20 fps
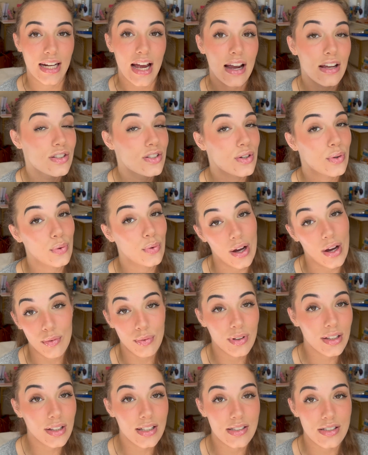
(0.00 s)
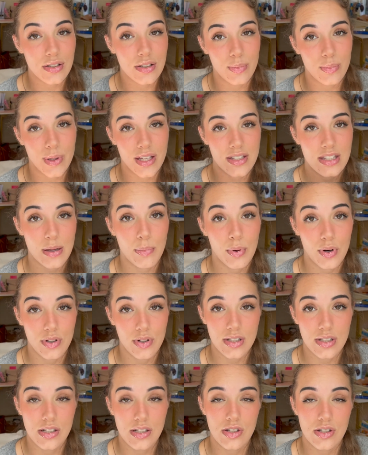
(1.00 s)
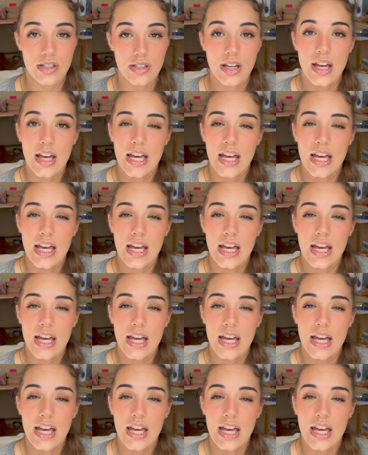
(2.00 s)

I do, I really do, because I personally just,